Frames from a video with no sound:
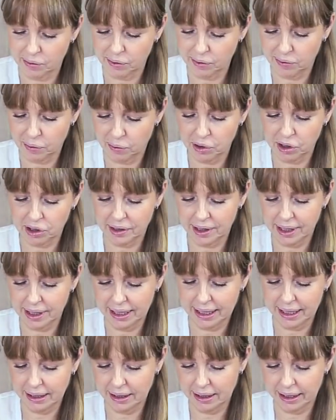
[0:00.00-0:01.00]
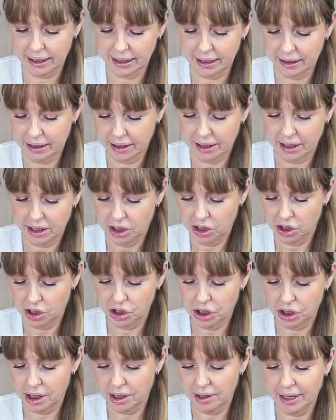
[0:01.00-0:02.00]
we've worked the healing
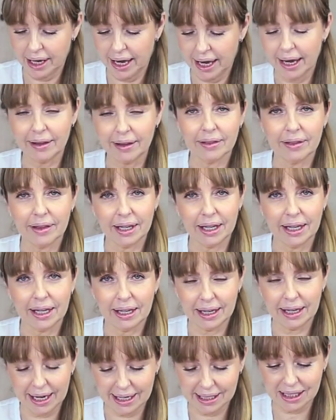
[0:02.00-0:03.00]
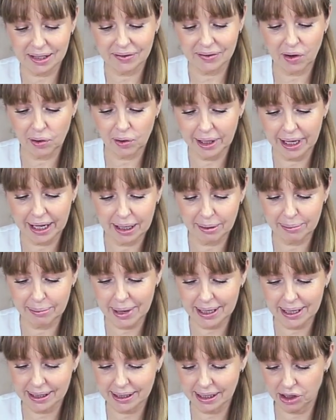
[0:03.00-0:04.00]
gel and the exfoliating
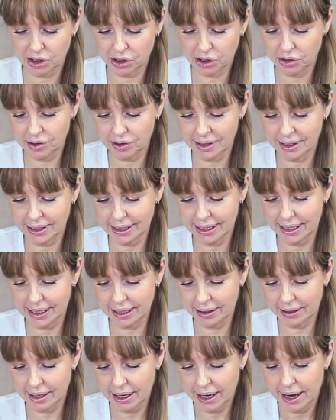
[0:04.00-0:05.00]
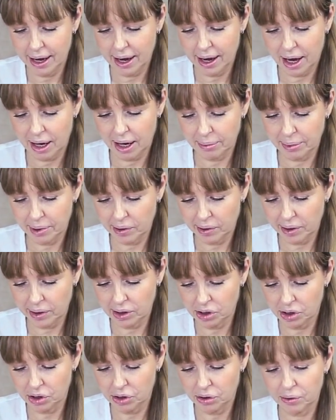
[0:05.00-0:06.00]
mask into her skin. I'm
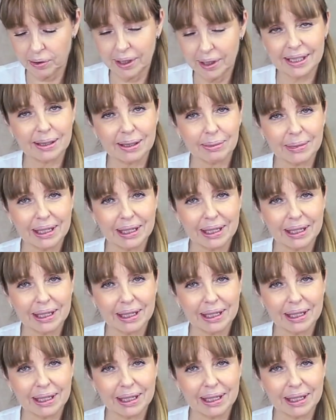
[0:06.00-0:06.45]
going to get some